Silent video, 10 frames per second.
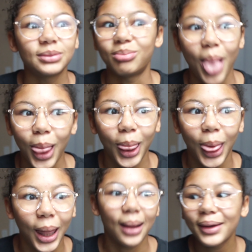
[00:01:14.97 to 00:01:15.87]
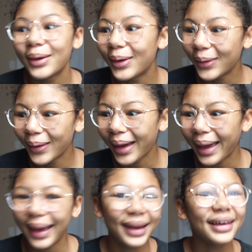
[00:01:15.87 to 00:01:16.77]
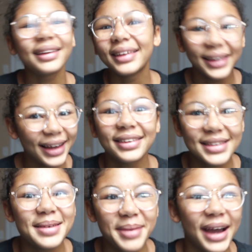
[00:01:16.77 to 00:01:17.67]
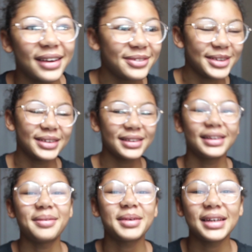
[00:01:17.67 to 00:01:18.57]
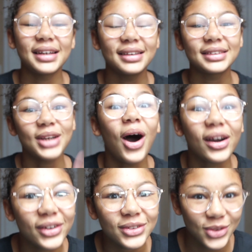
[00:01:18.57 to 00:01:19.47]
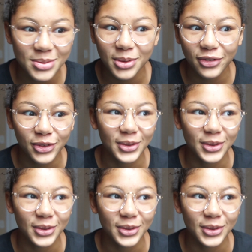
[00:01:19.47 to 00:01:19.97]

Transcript: blah, blah, blah okay, let's get back, but let me talk normal for